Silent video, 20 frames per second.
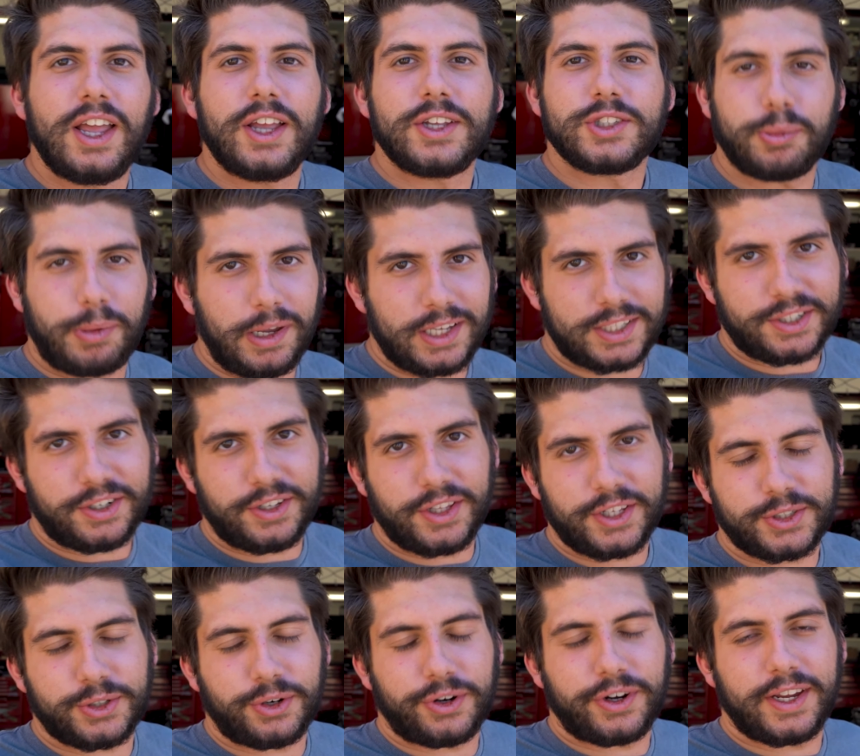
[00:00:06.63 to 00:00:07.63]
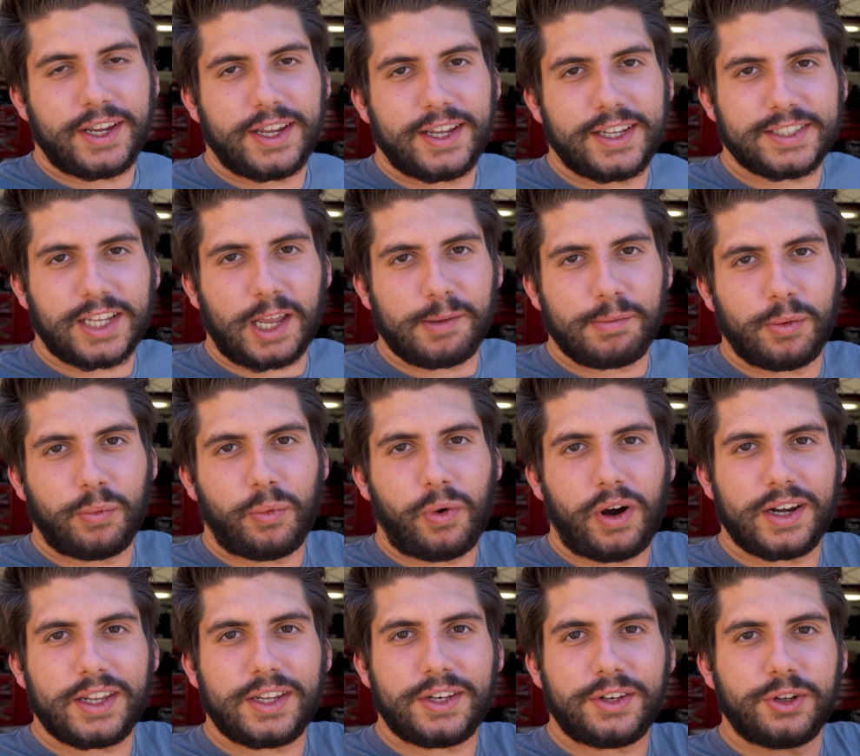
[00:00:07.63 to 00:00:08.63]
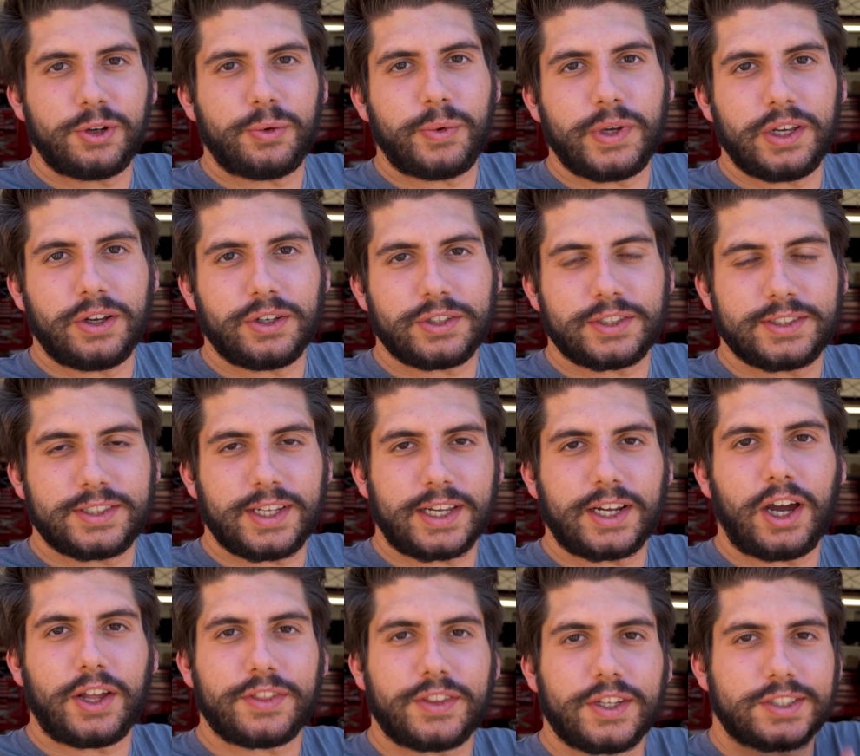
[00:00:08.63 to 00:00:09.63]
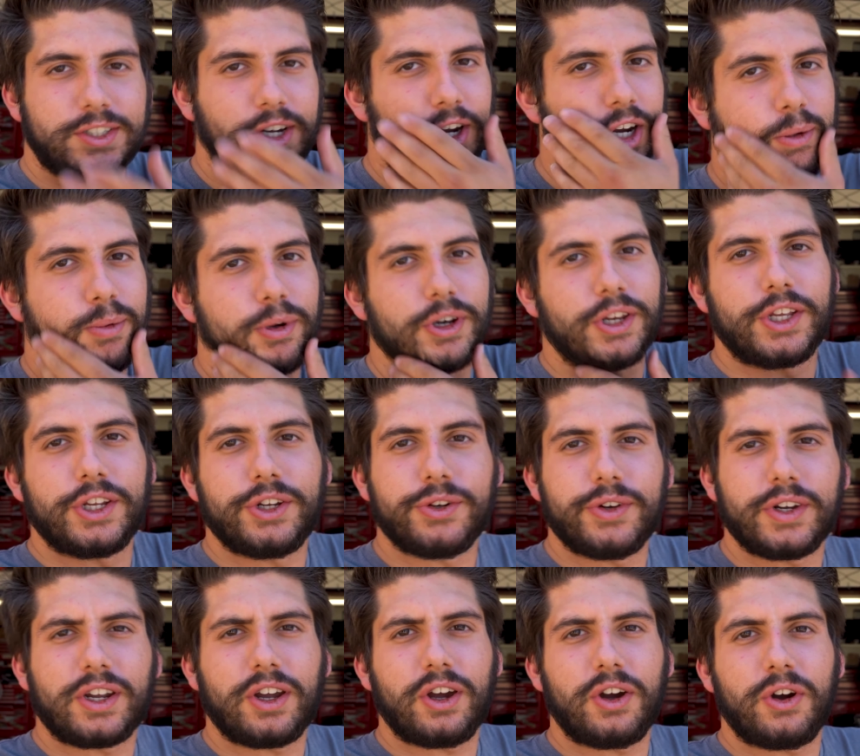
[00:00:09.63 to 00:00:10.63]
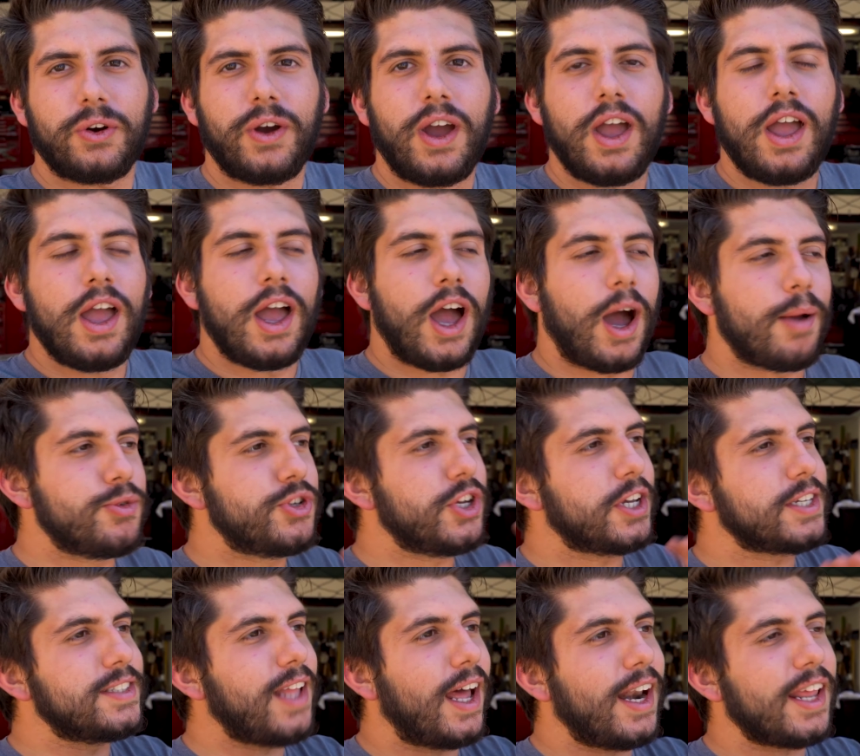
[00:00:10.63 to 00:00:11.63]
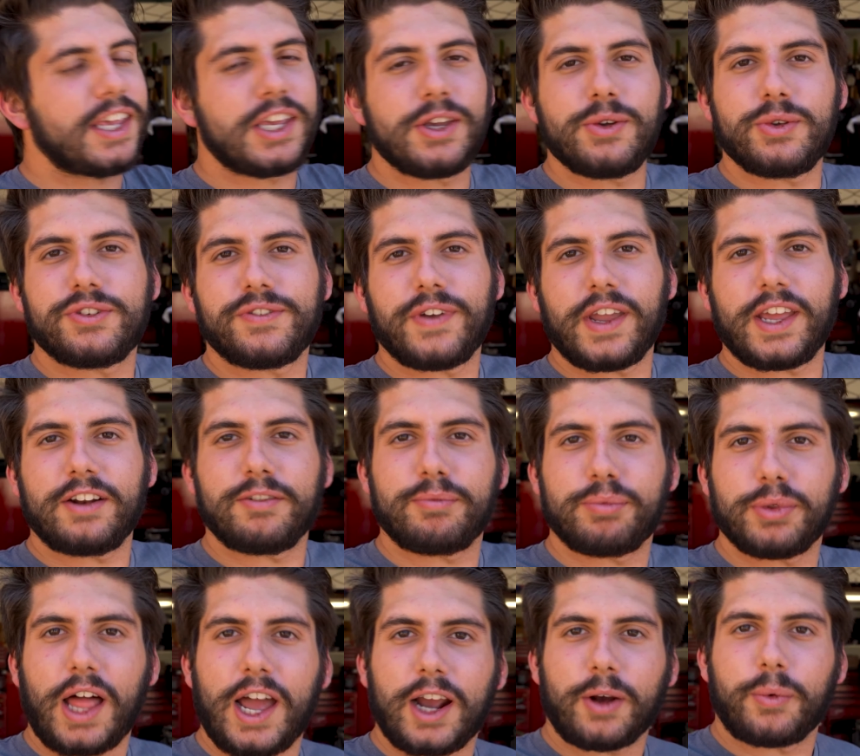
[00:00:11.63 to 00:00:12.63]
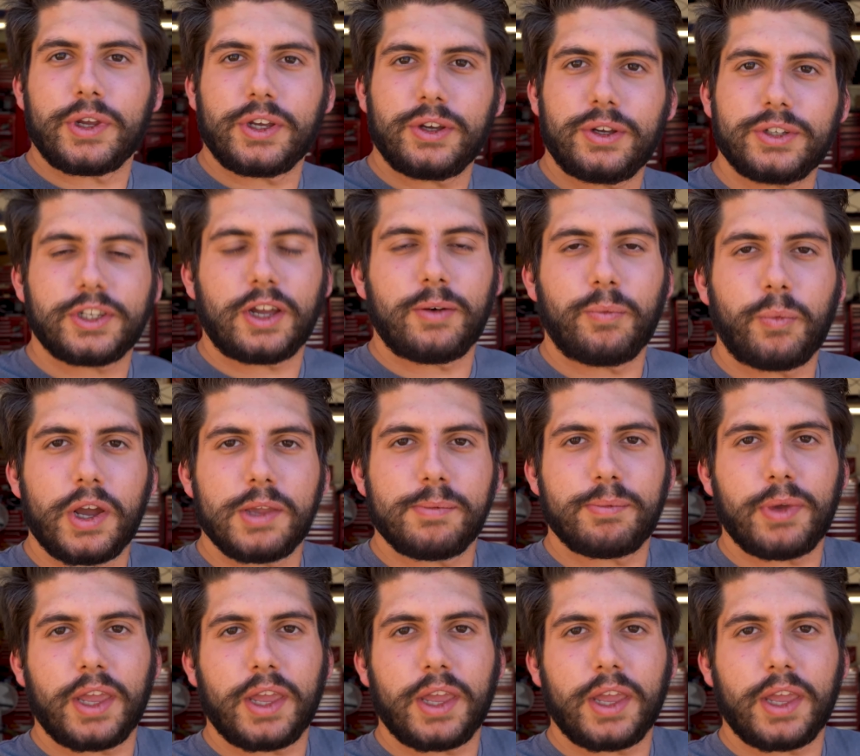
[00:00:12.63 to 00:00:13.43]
So basically the story is I've been wanting new wheels since I got this car about a year ago. I'm just not a huge fan of black wheels on white